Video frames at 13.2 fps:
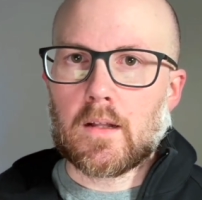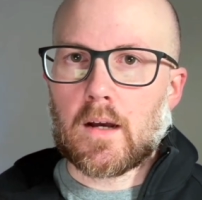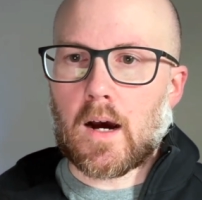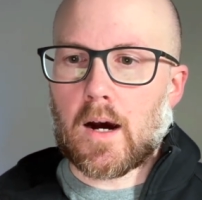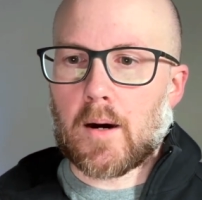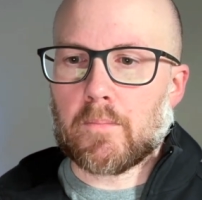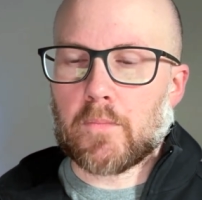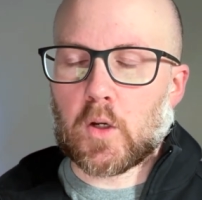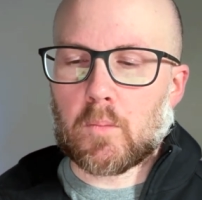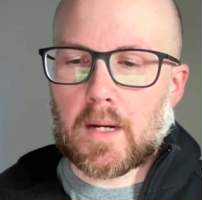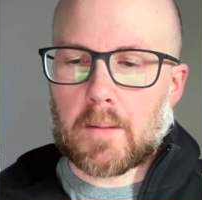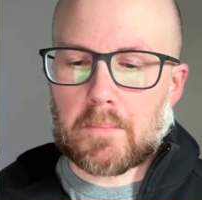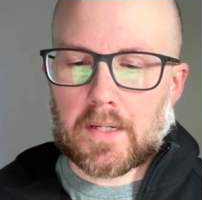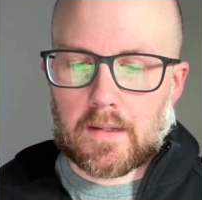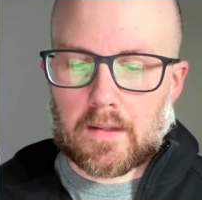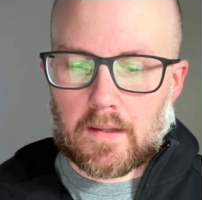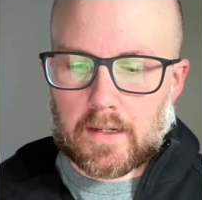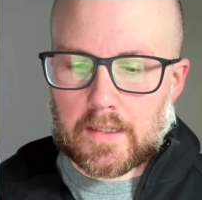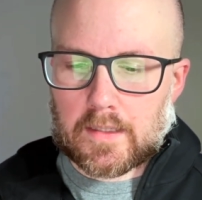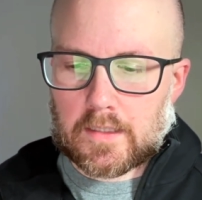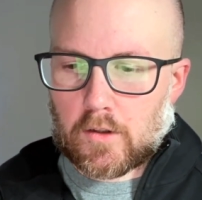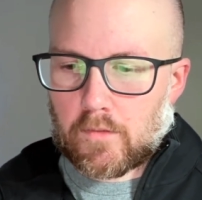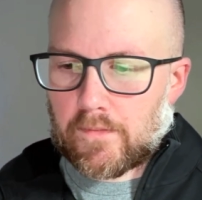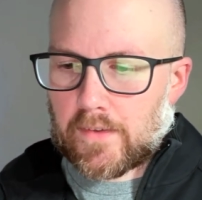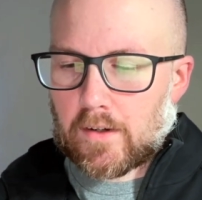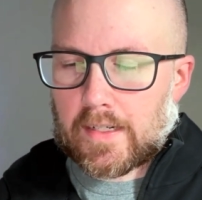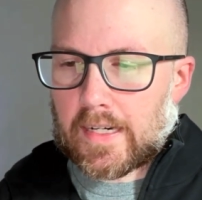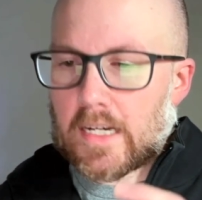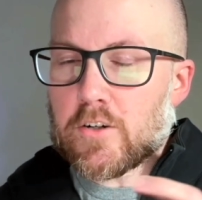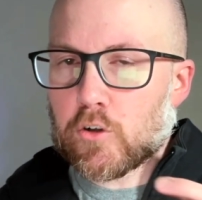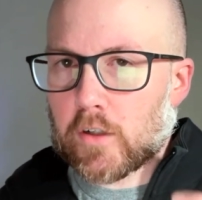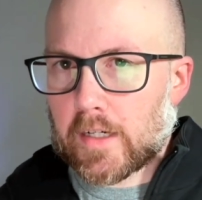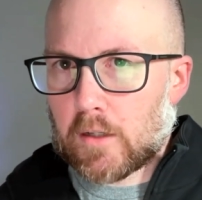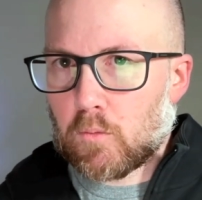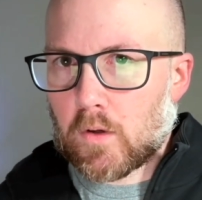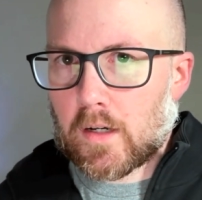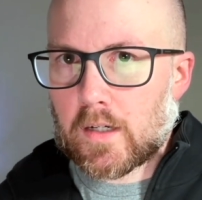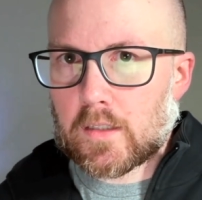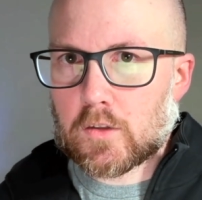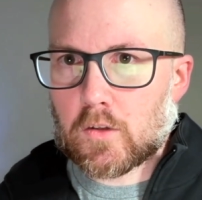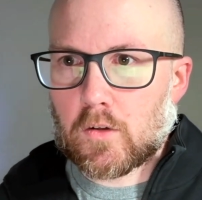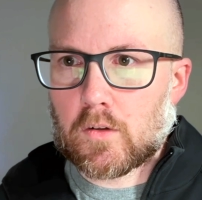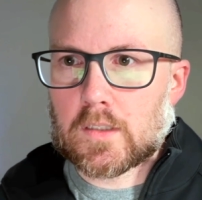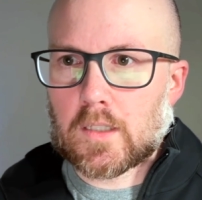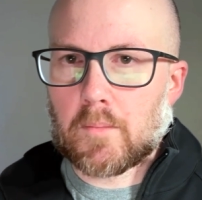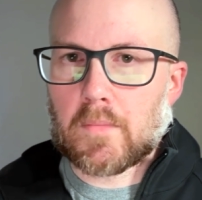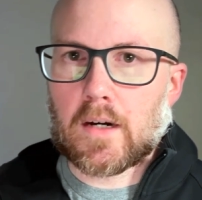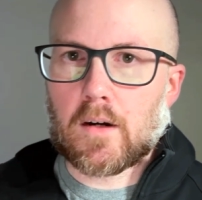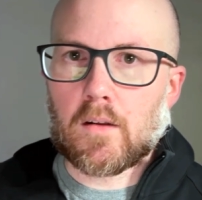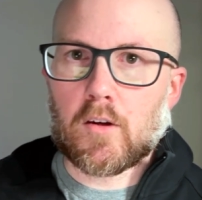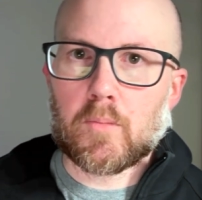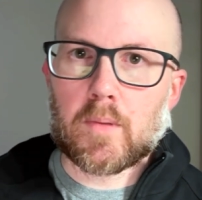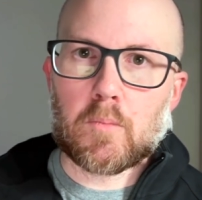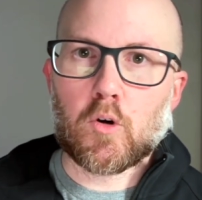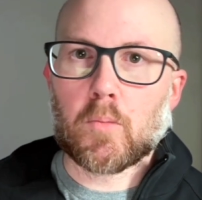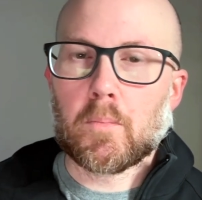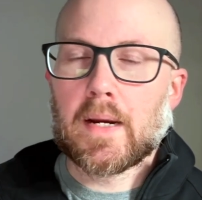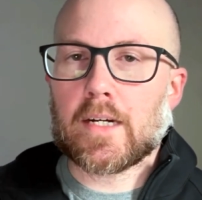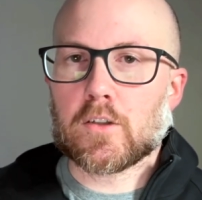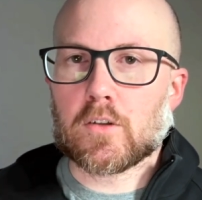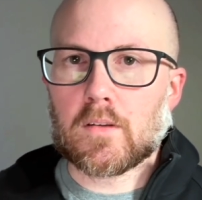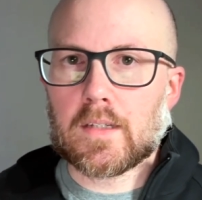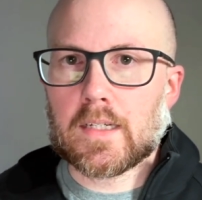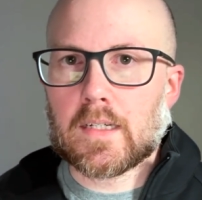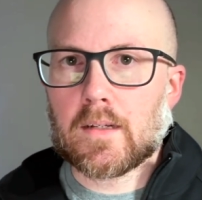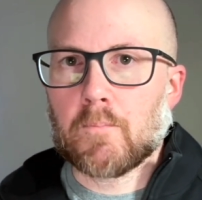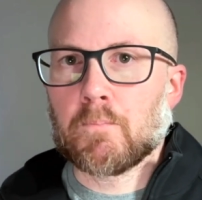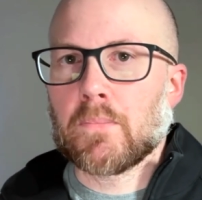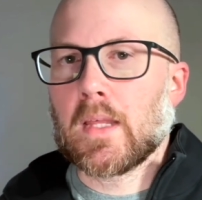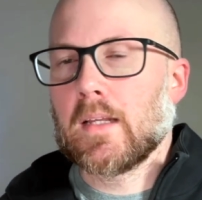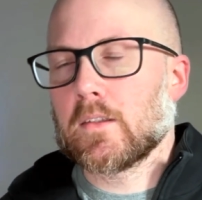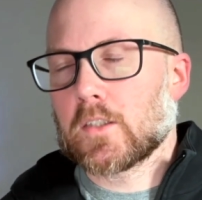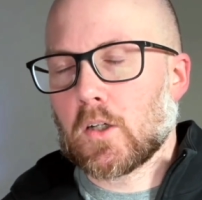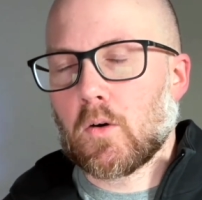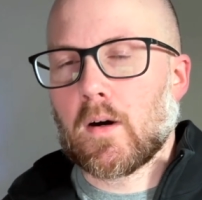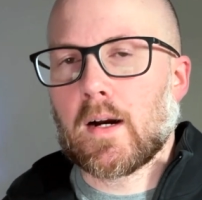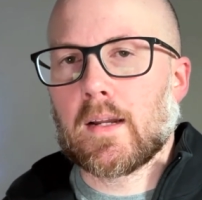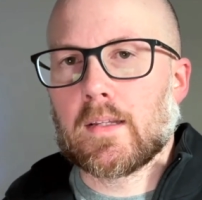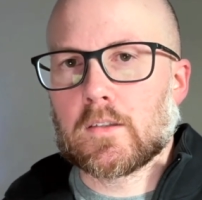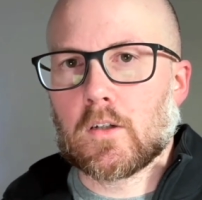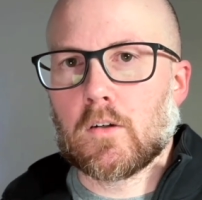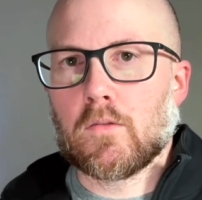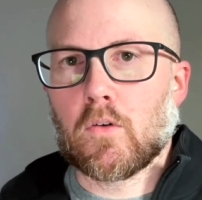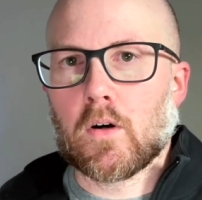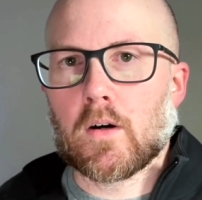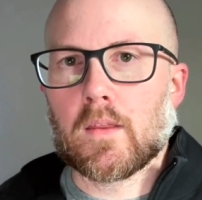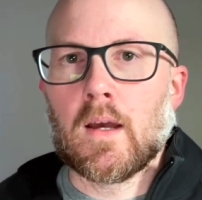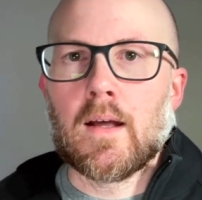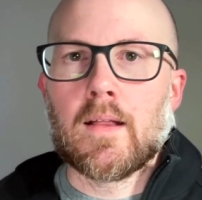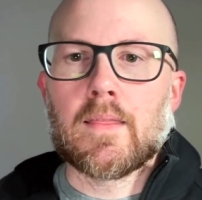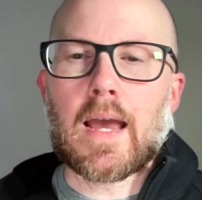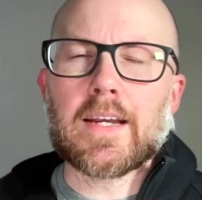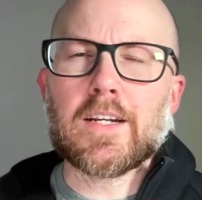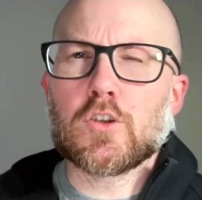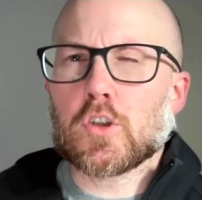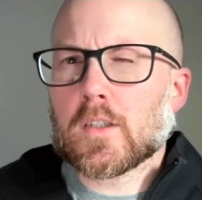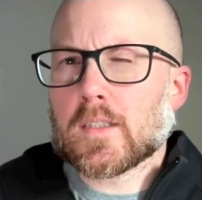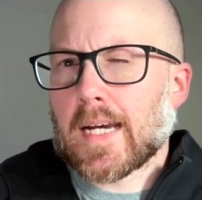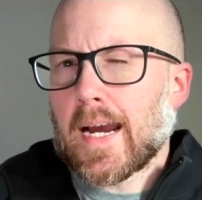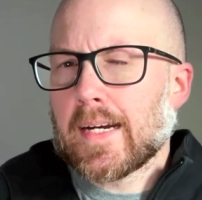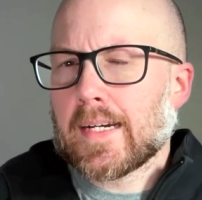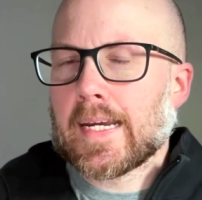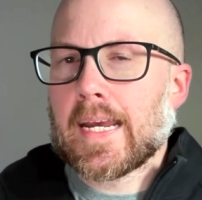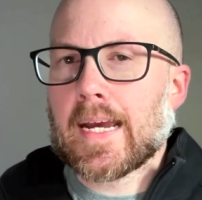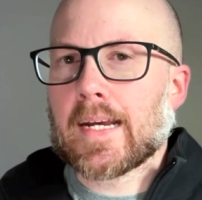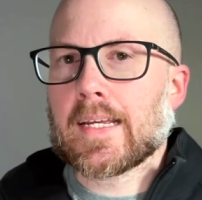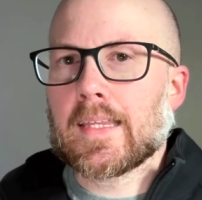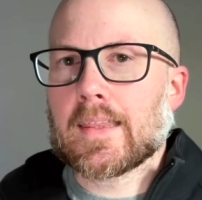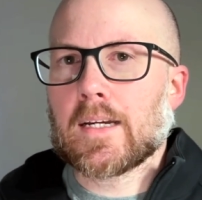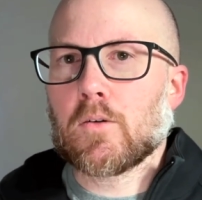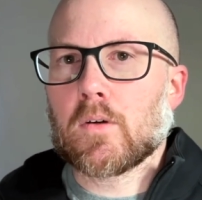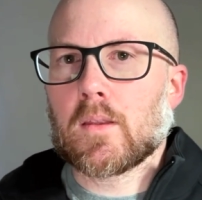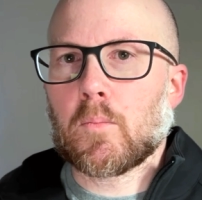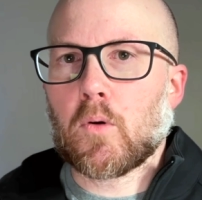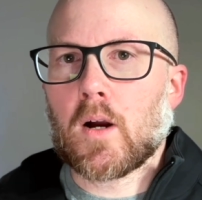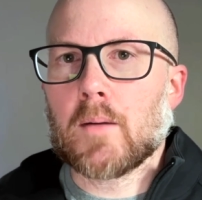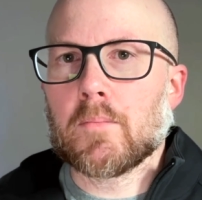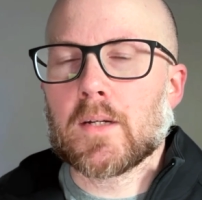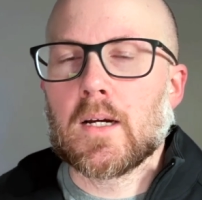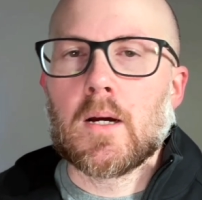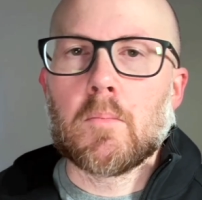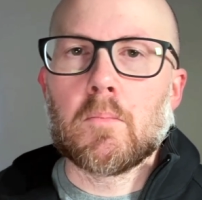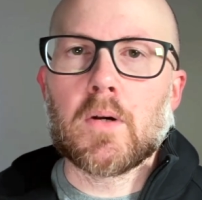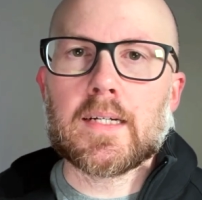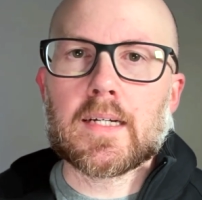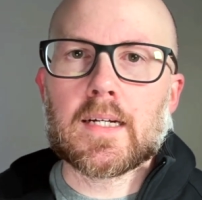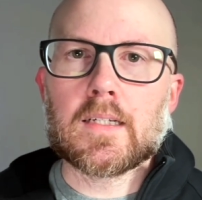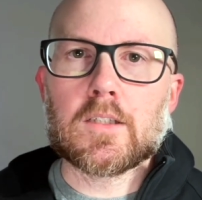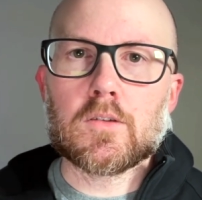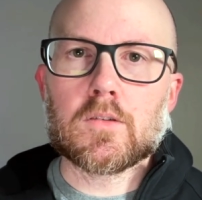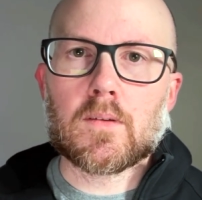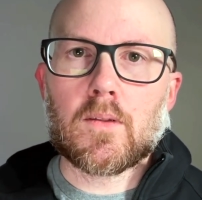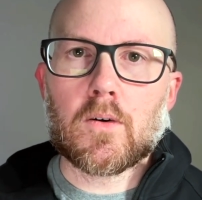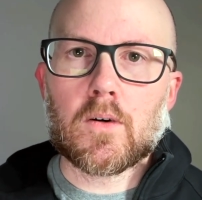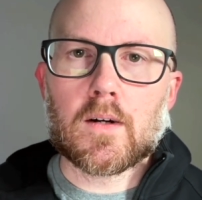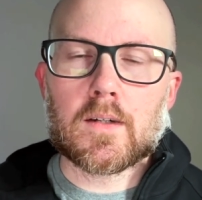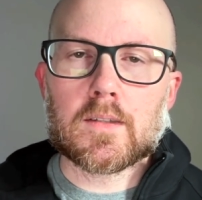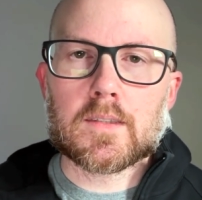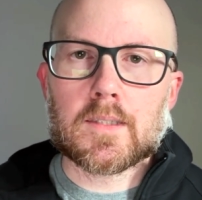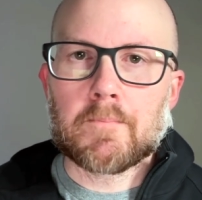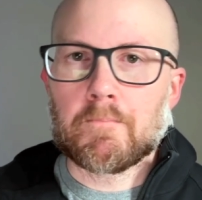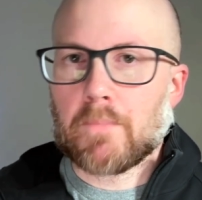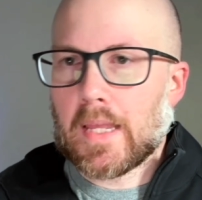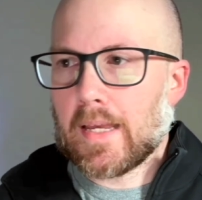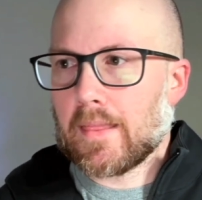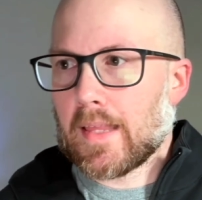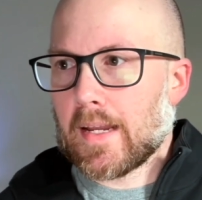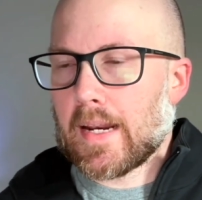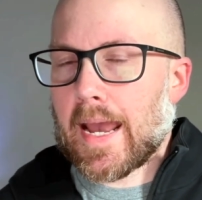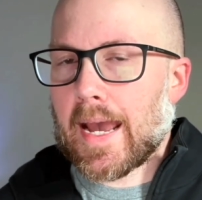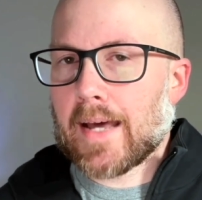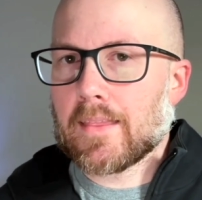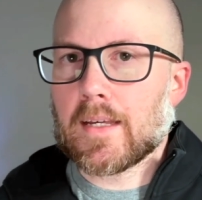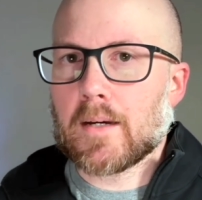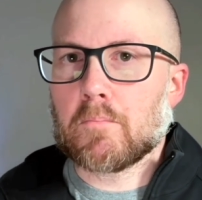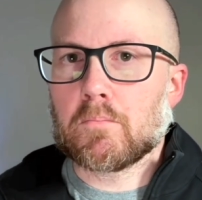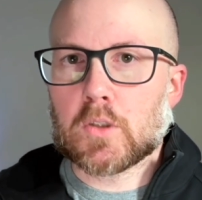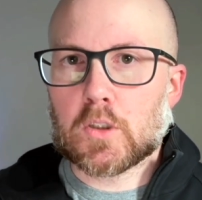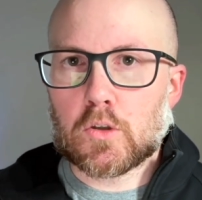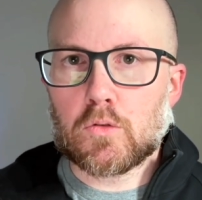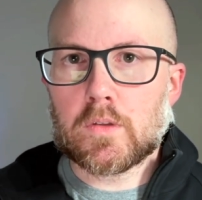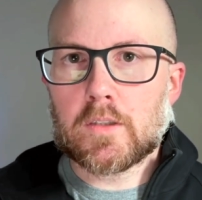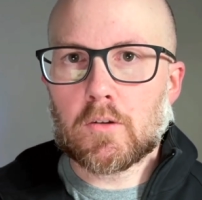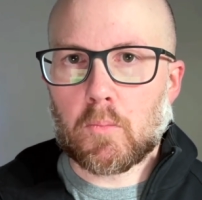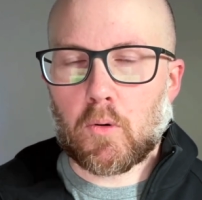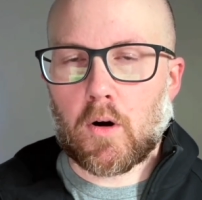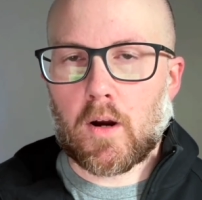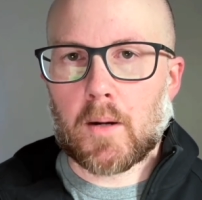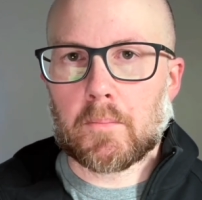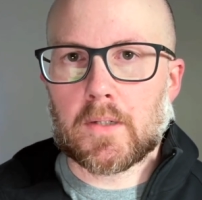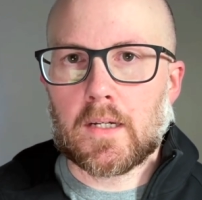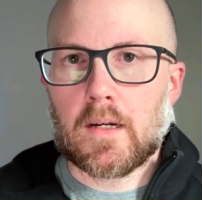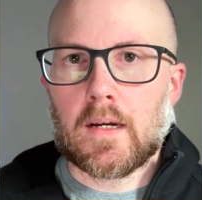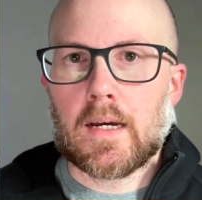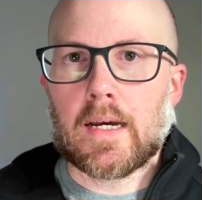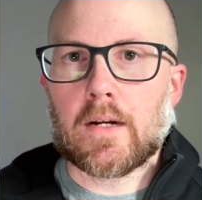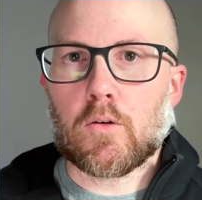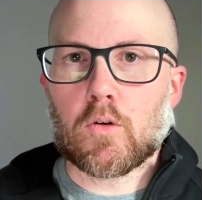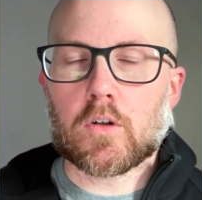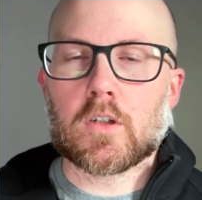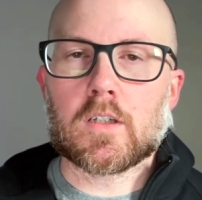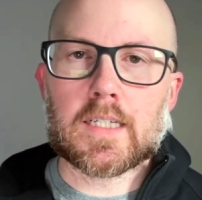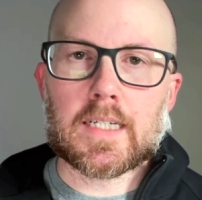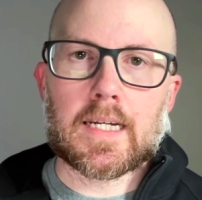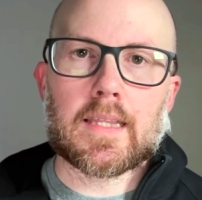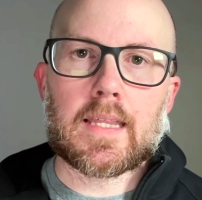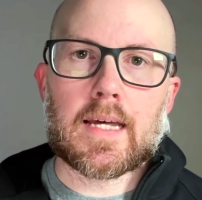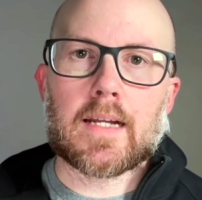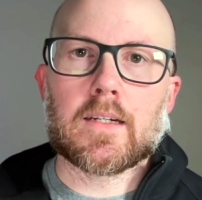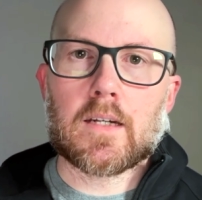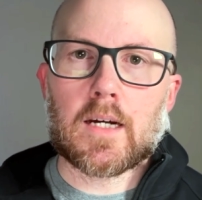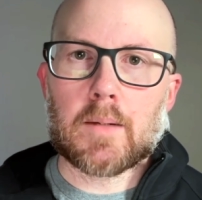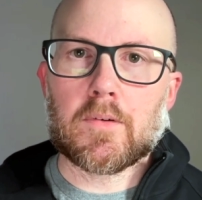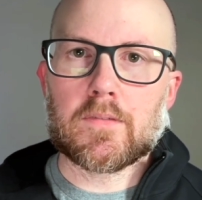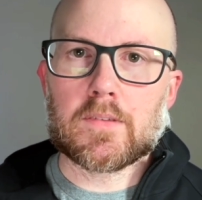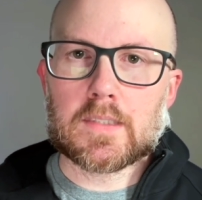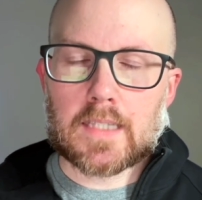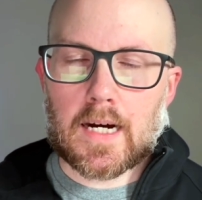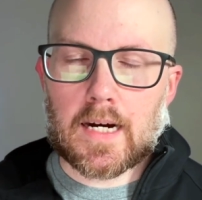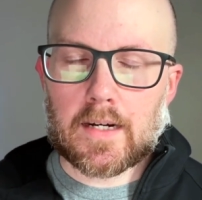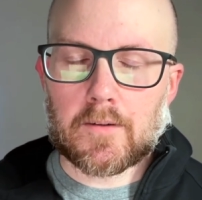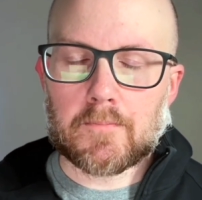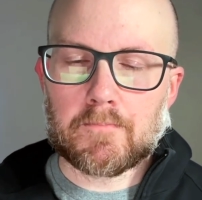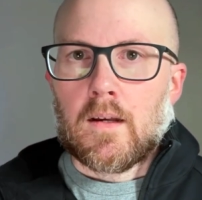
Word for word: Um, there might be like, you know, very intricate ones or some that are a little bit more painterly and so on and so forth that you just kind of can't get there with a prompt, but you can use Loras and then add them to your prompt in order to get that type of style.